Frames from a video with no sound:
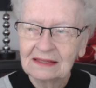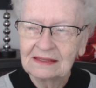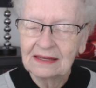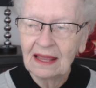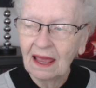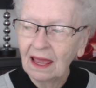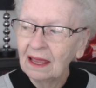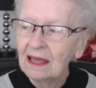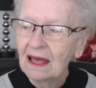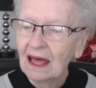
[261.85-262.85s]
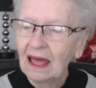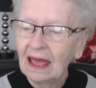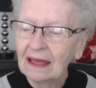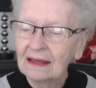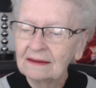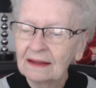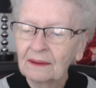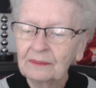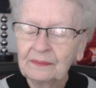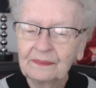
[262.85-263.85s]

today and uh,